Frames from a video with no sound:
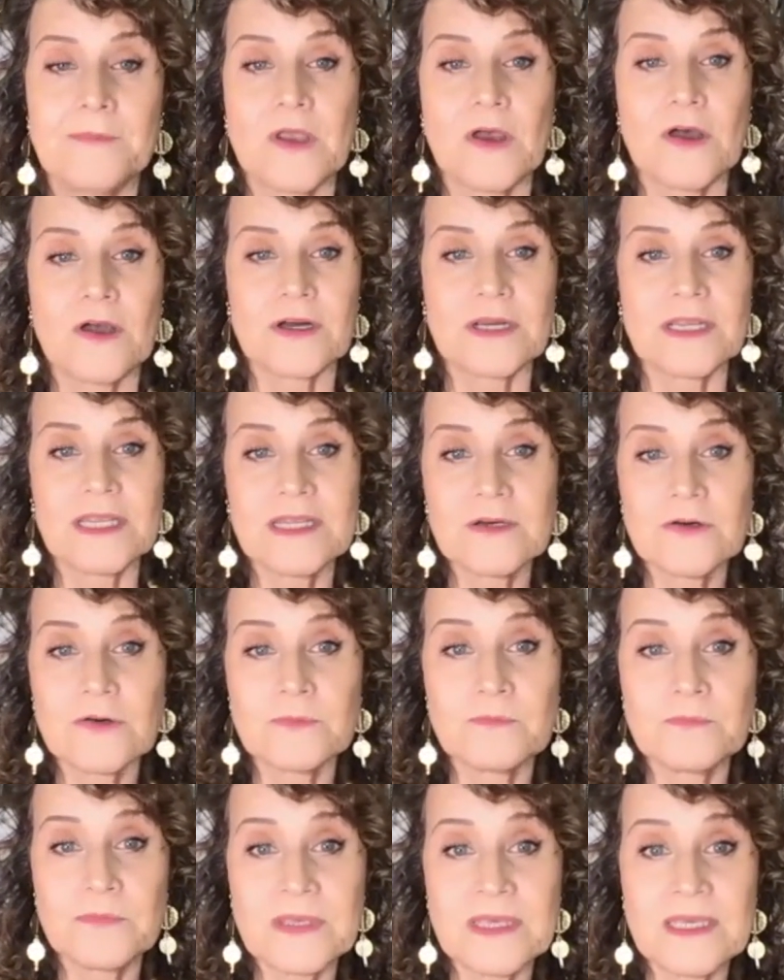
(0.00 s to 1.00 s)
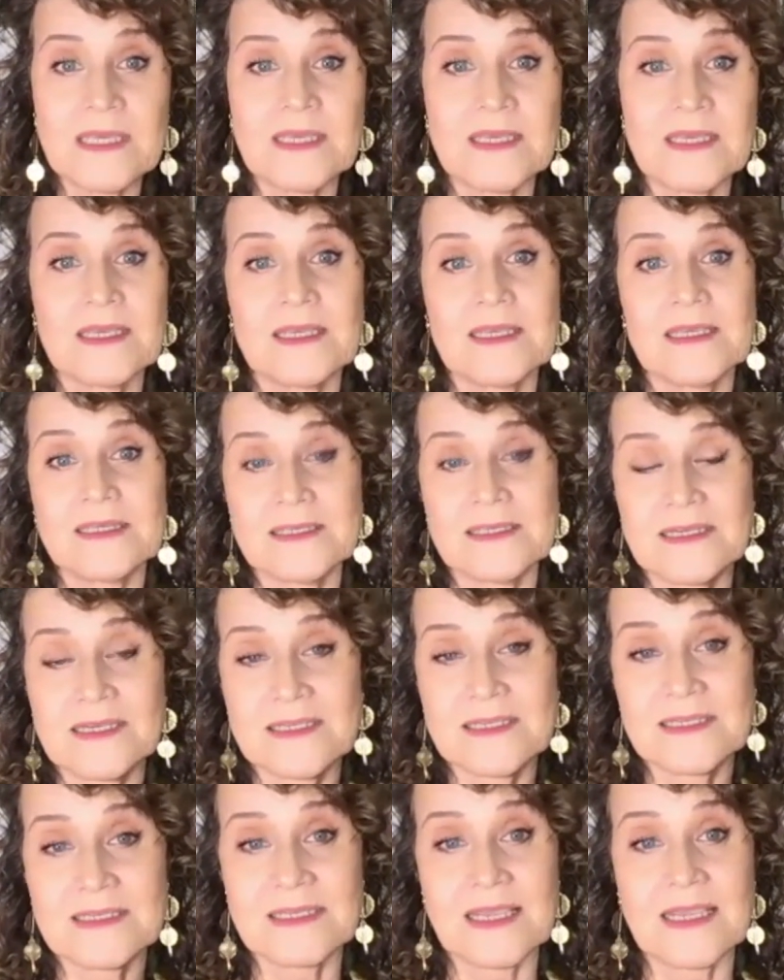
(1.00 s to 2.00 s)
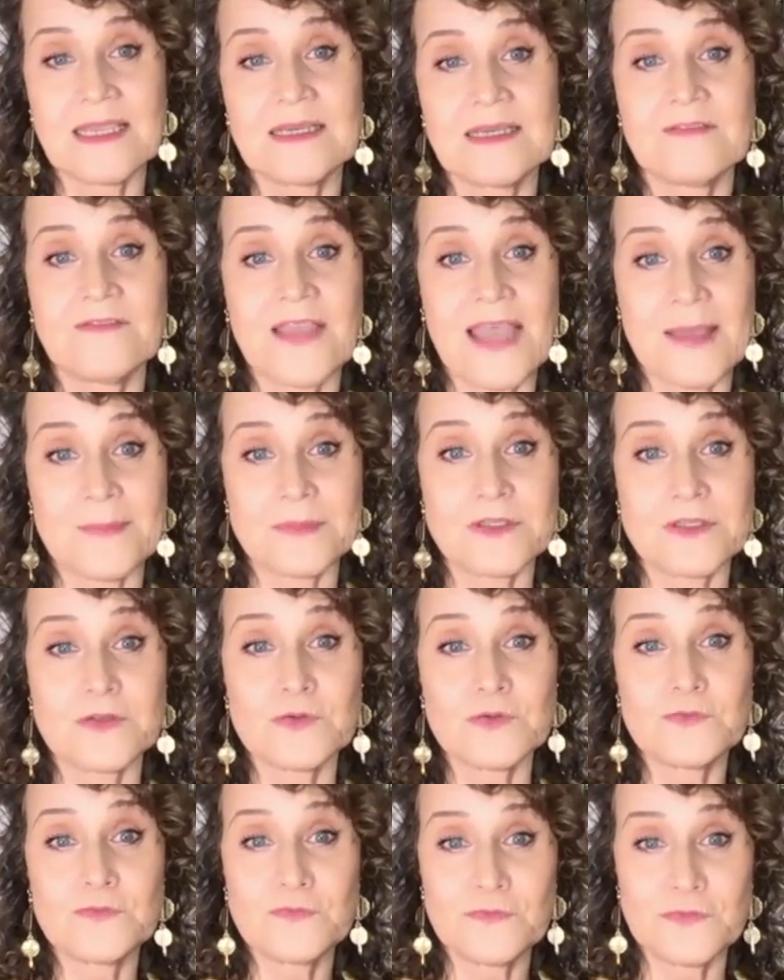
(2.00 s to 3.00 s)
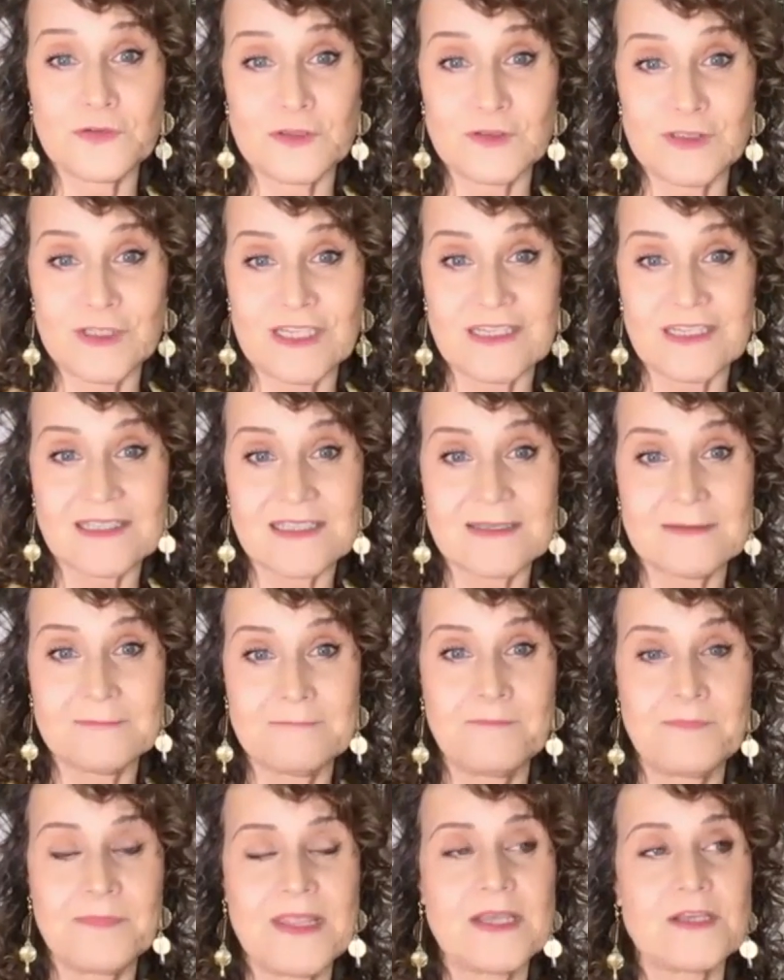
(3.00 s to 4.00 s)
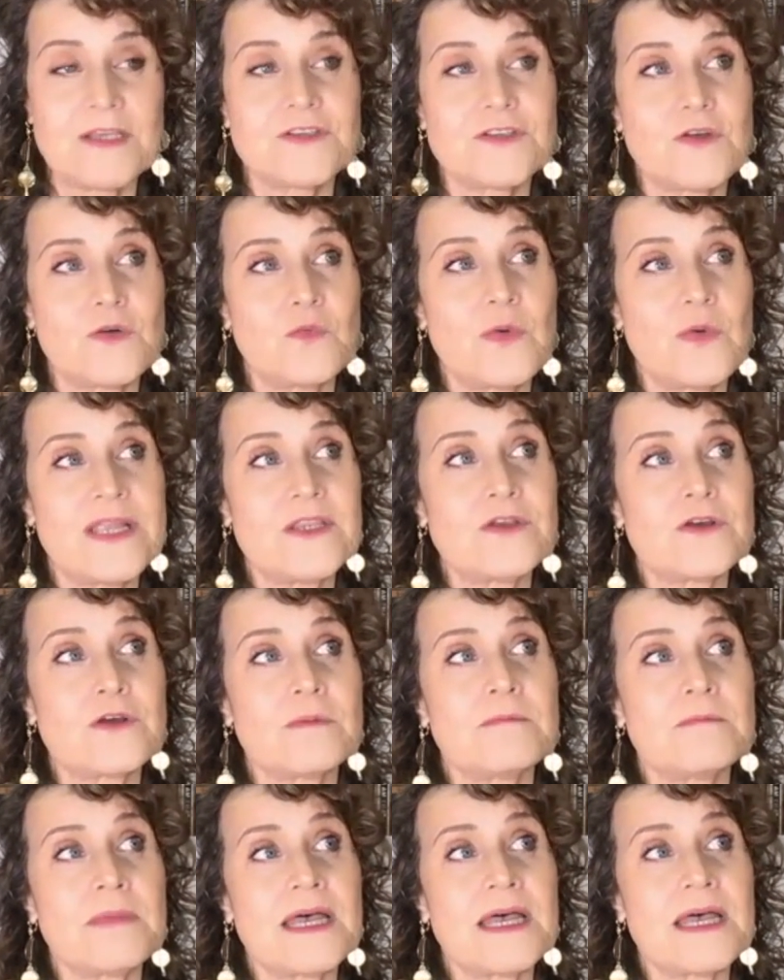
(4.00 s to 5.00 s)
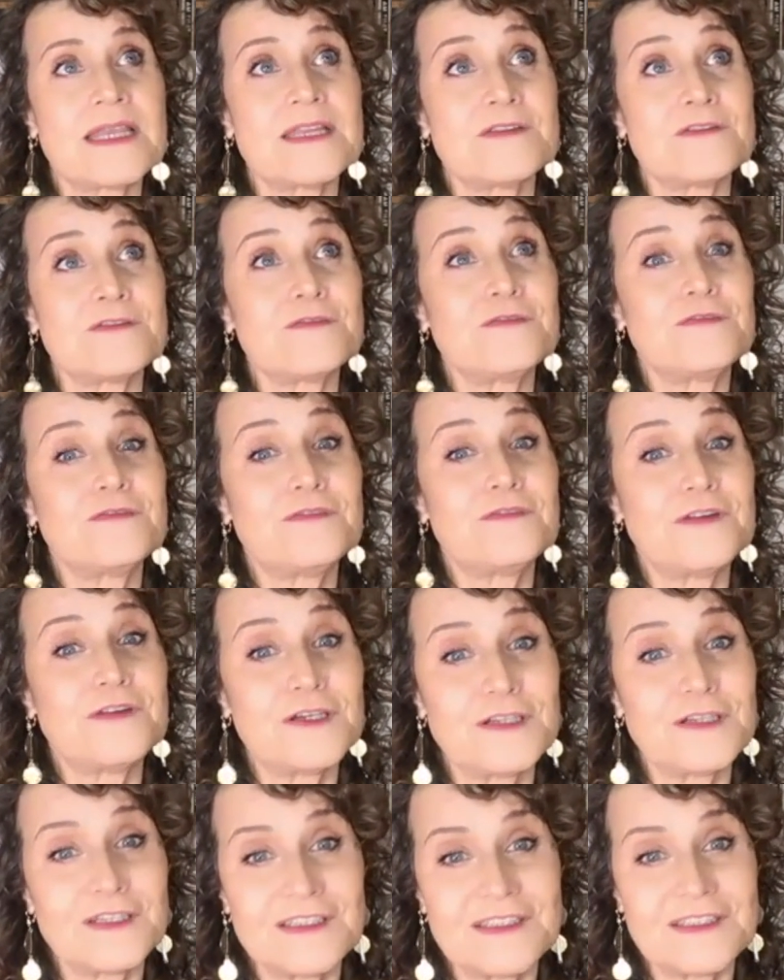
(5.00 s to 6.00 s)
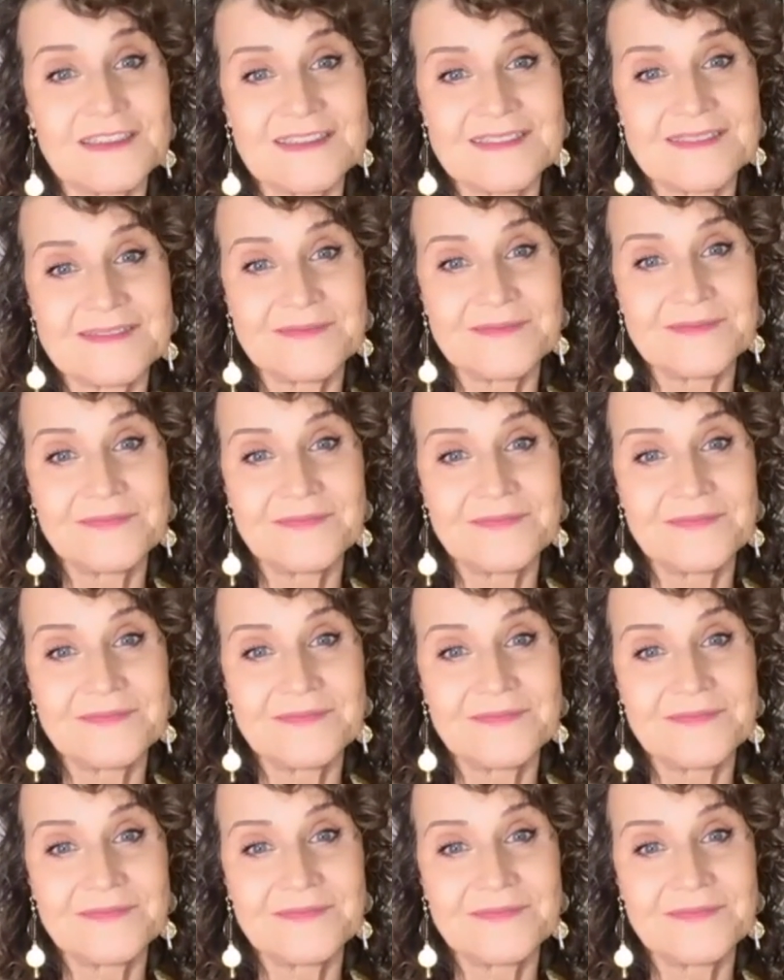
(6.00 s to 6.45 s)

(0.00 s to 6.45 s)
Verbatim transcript: Our inner being is in a state of absolute fullness. So when your mind full,